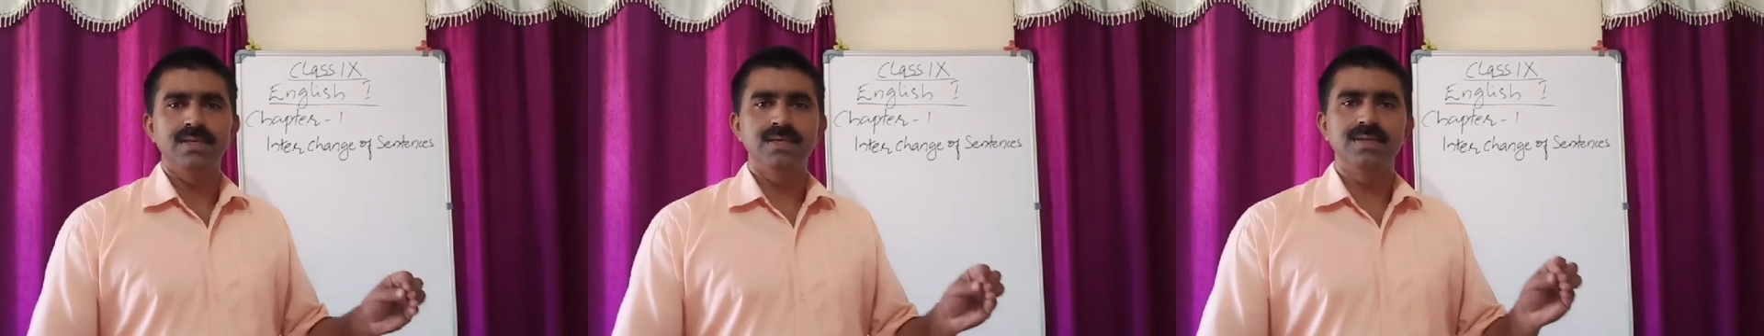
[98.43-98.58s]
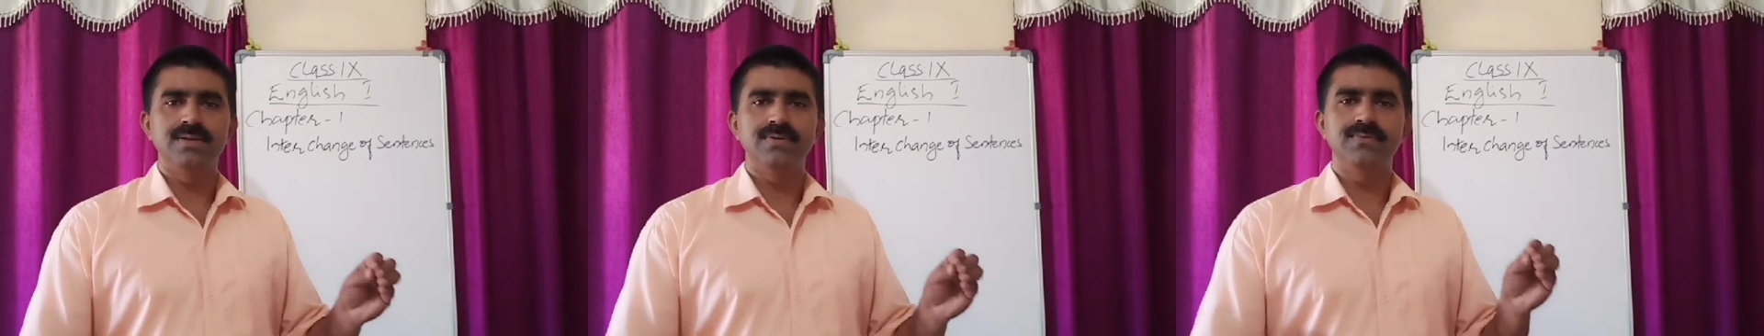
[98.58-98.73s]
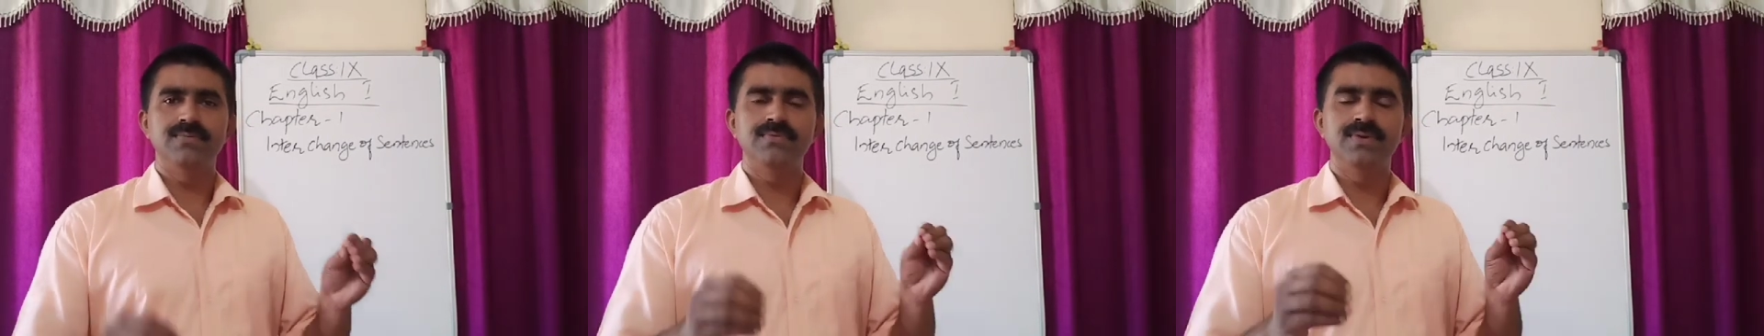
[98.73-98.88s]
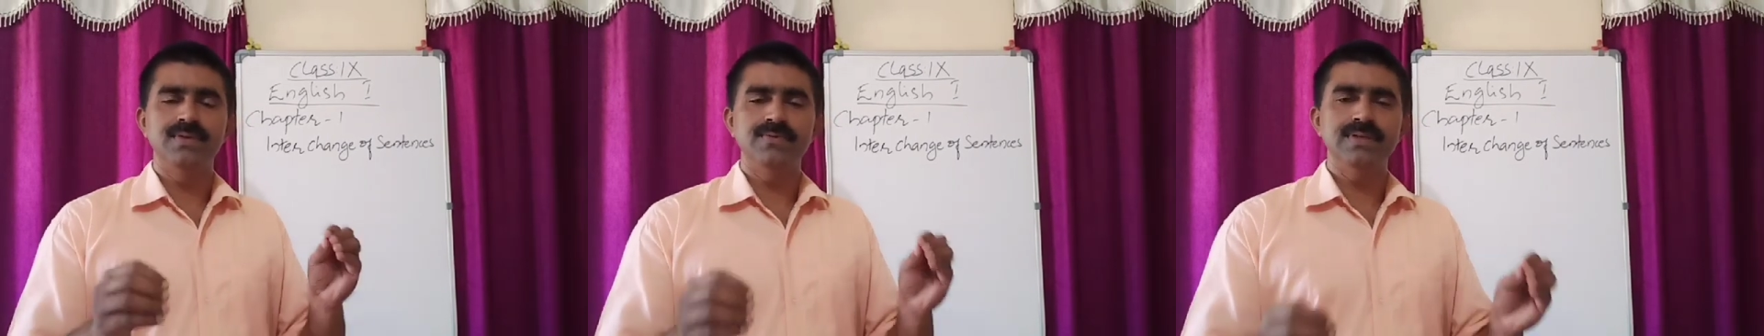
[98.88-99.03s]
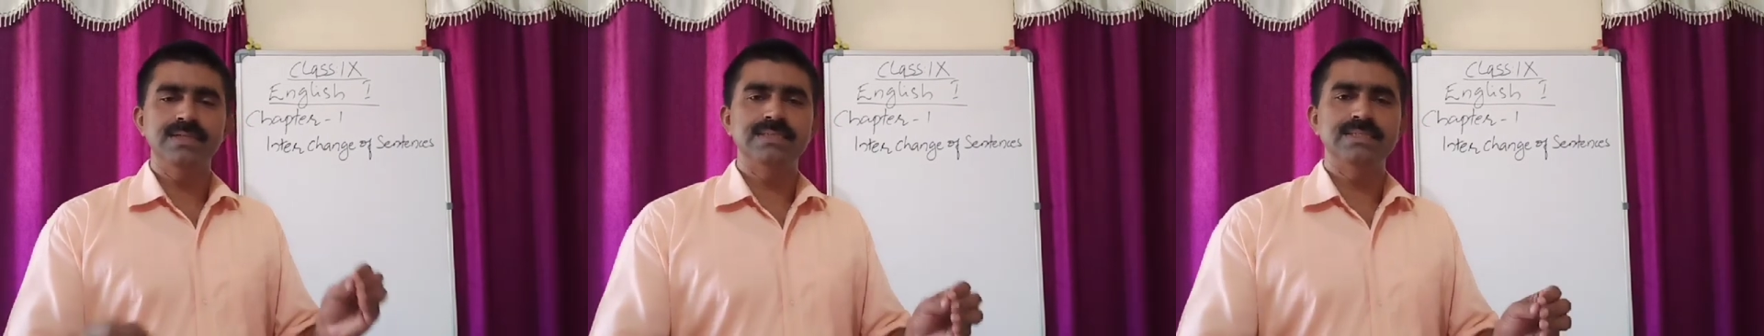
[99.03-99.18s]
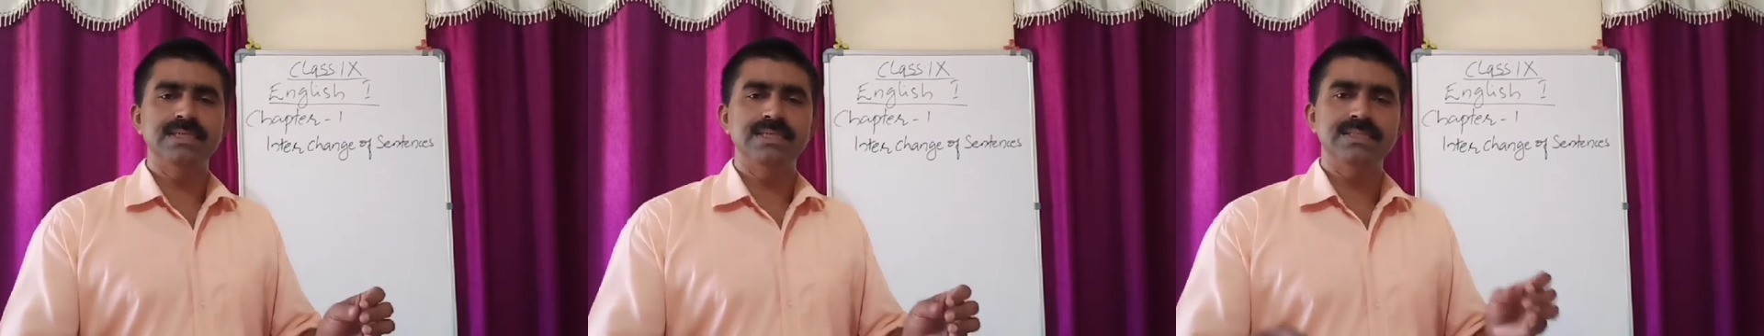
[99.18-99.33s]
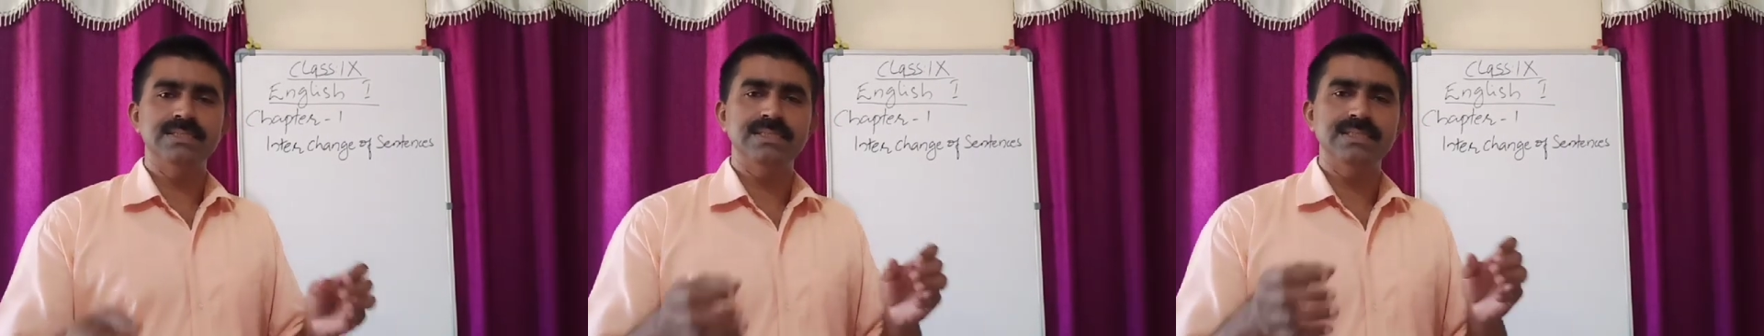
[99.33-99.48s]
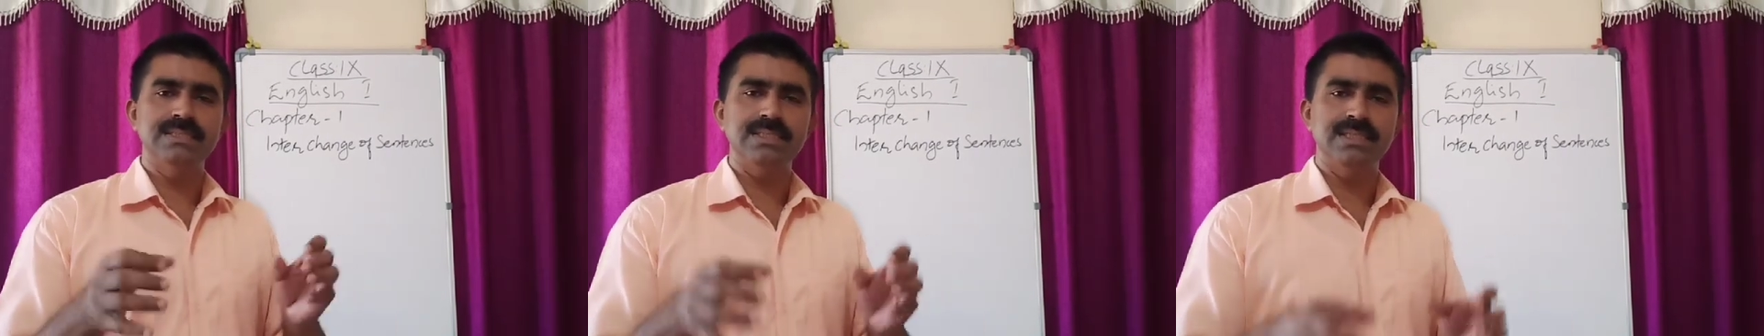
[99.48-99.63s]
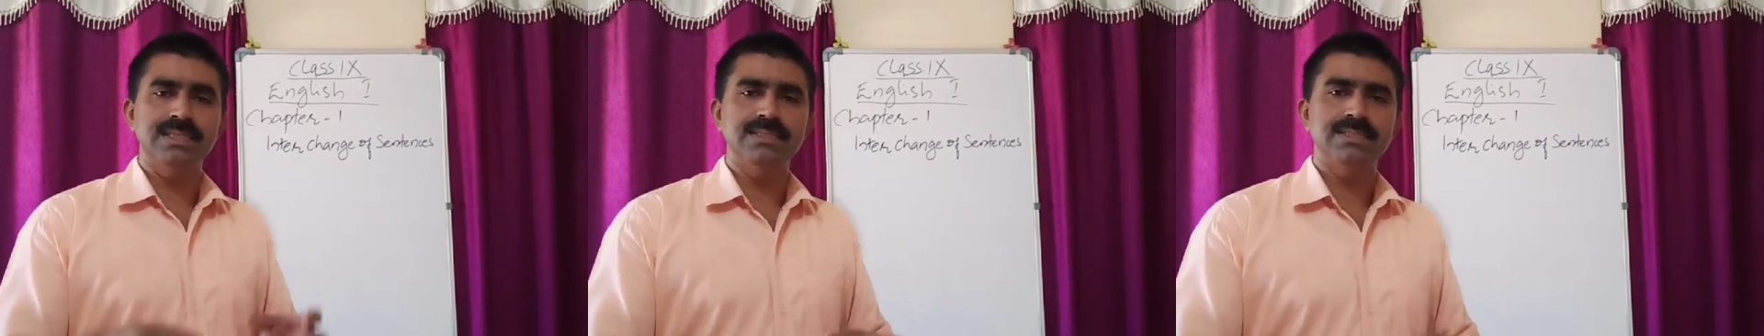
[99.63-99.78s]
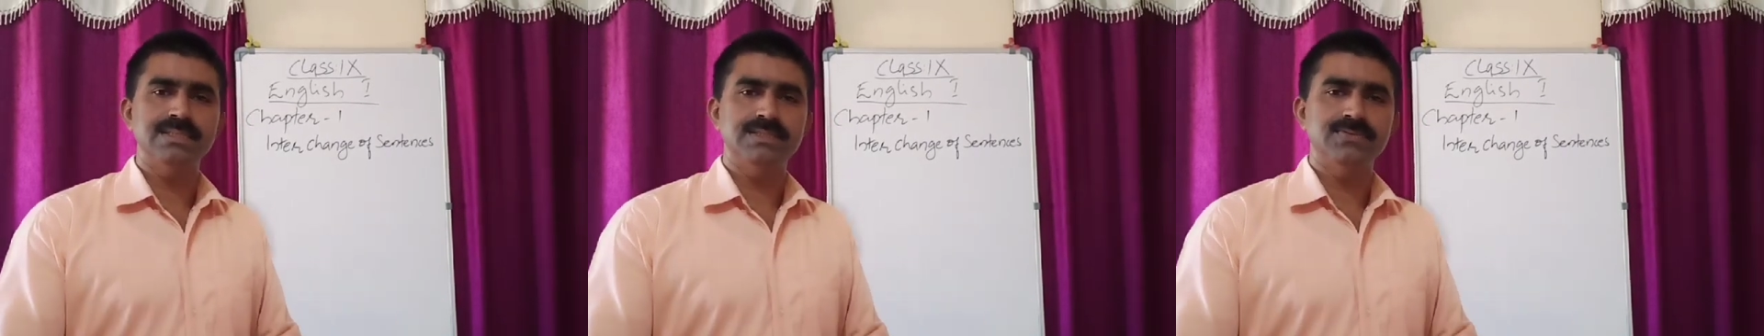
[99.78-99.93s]
When we change the
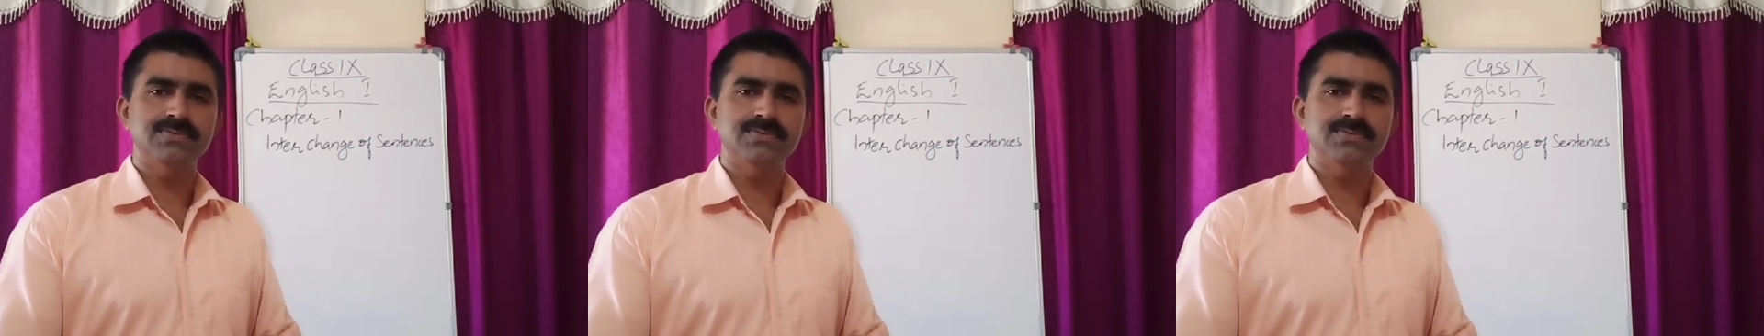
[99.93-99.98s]
sentences,